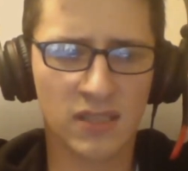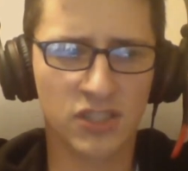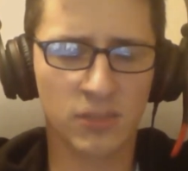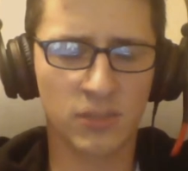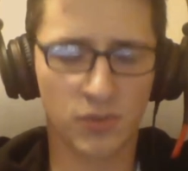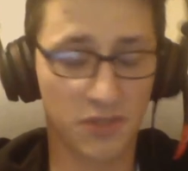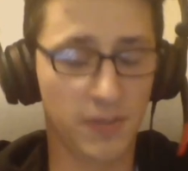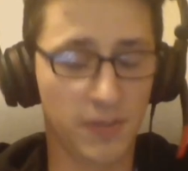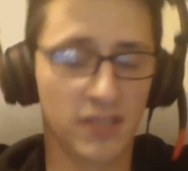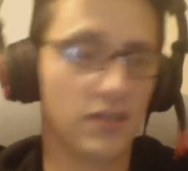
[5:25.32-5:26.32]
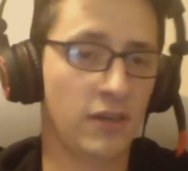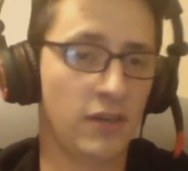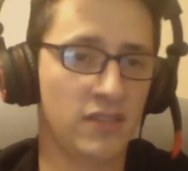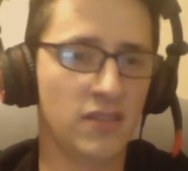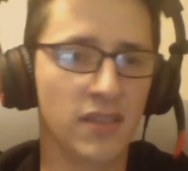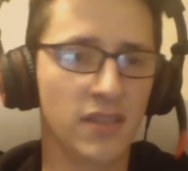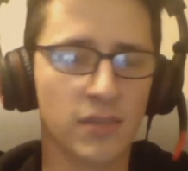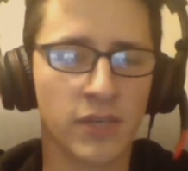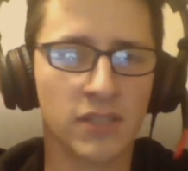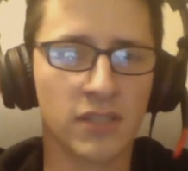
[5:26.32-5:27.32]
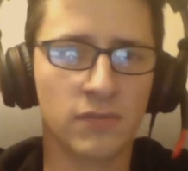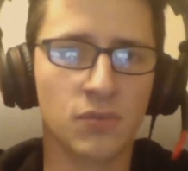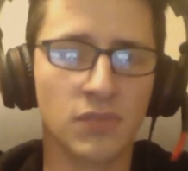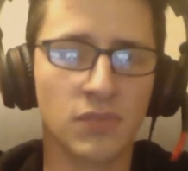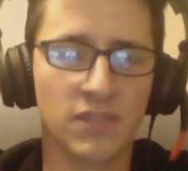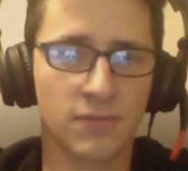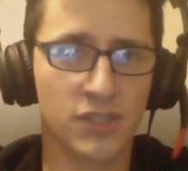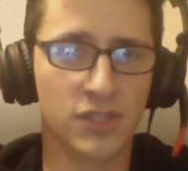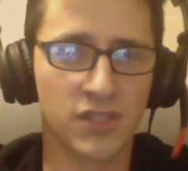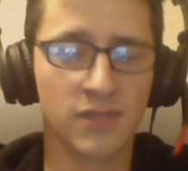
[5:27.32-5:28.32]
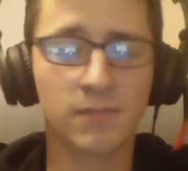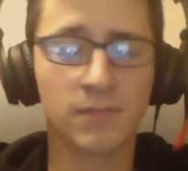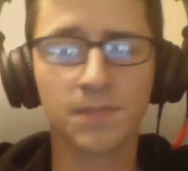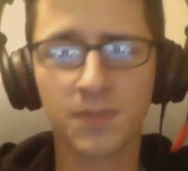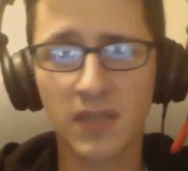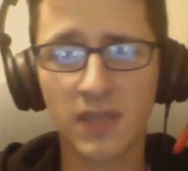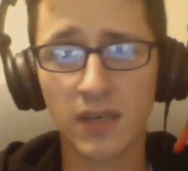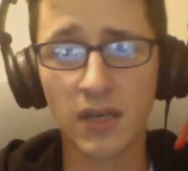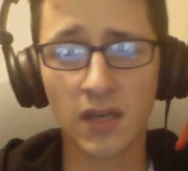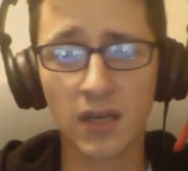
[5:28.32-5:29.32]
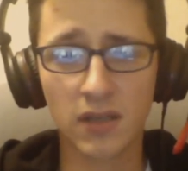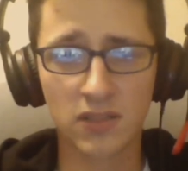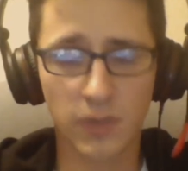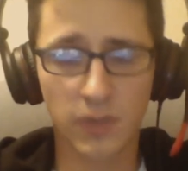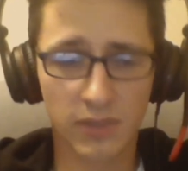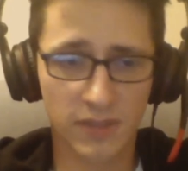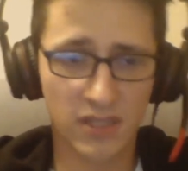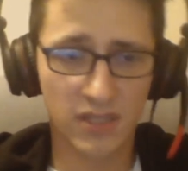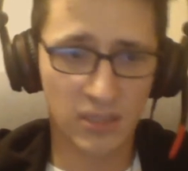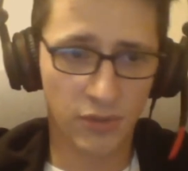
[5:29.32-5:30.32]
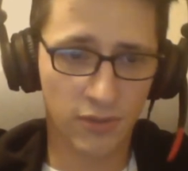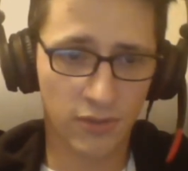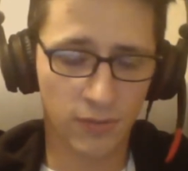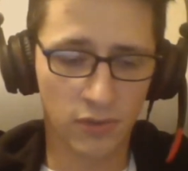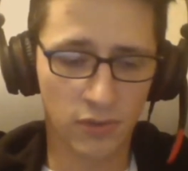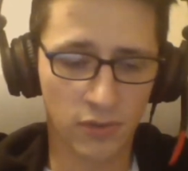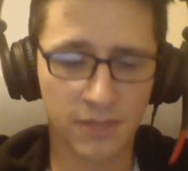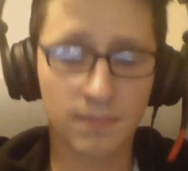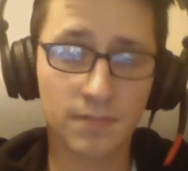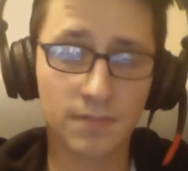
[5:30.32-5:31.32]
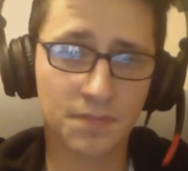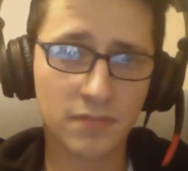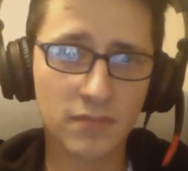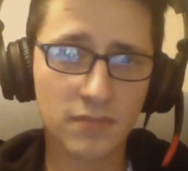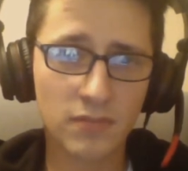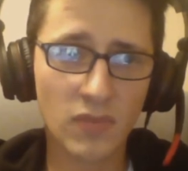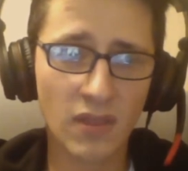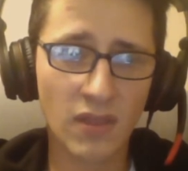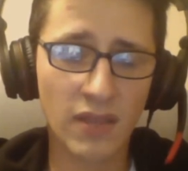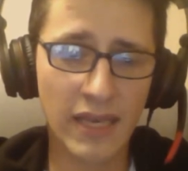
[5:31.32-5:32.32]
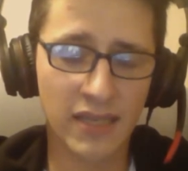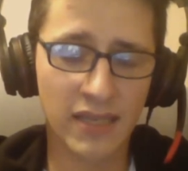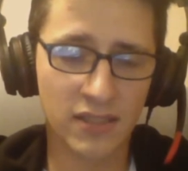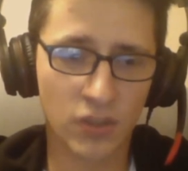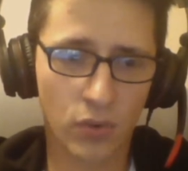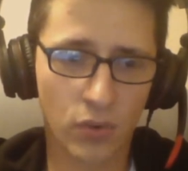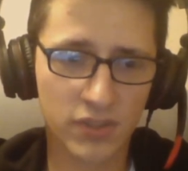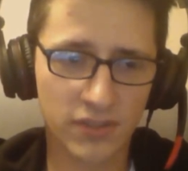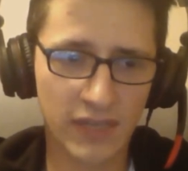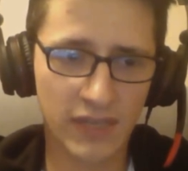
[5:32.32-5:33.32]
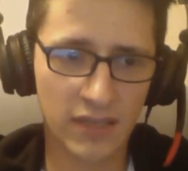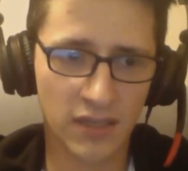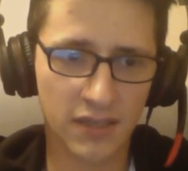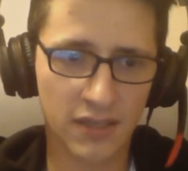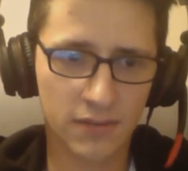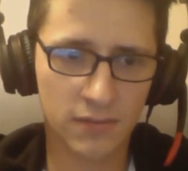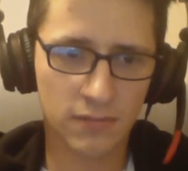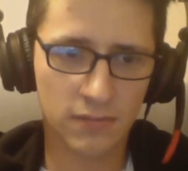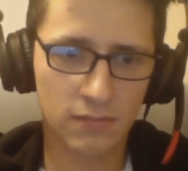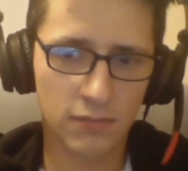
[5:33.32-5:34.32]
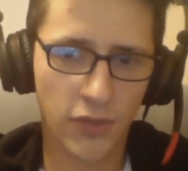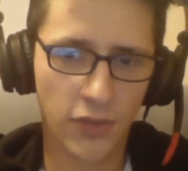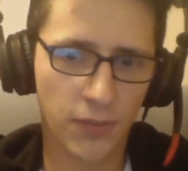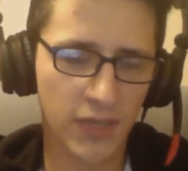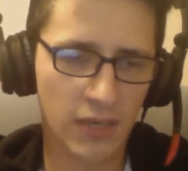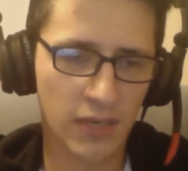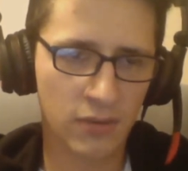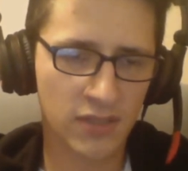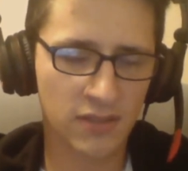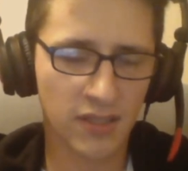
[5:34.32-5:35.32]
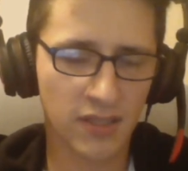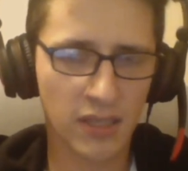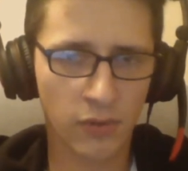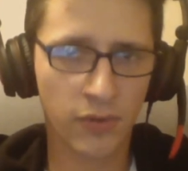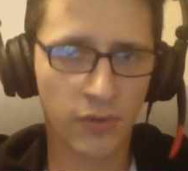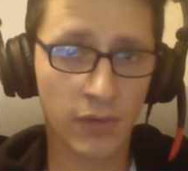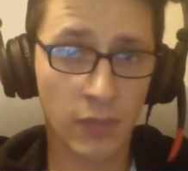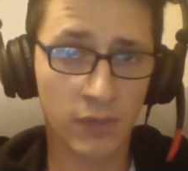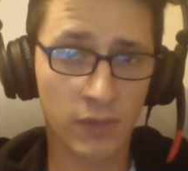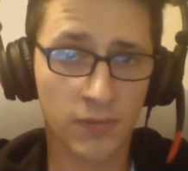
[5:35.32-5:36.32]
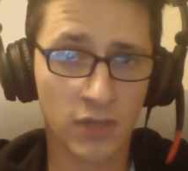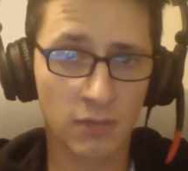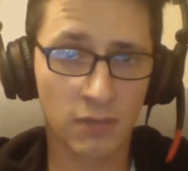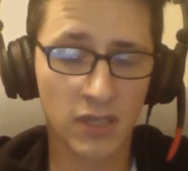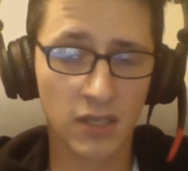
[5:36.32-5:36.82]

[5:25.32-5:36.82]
was going to spend the entire next day getting ready to leave for Michigan. So I wound up hanging out with her for a little bit, and in the course of that, like 3 hours that I was hanging out with her, it went from,